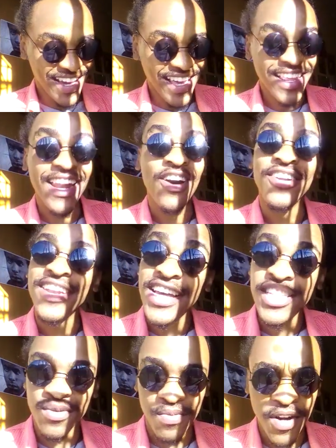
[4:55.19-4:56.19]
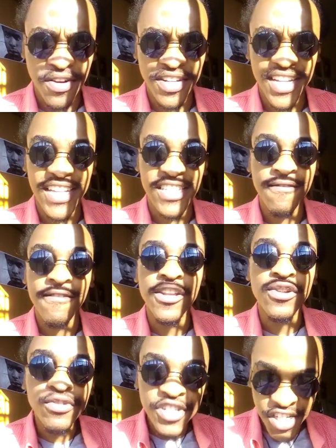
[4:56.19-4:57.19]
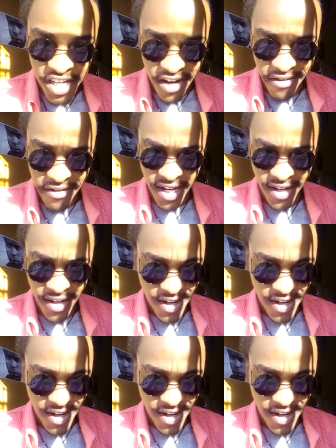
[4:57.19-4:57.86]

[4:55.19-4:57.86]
And then our next word is fiduciary.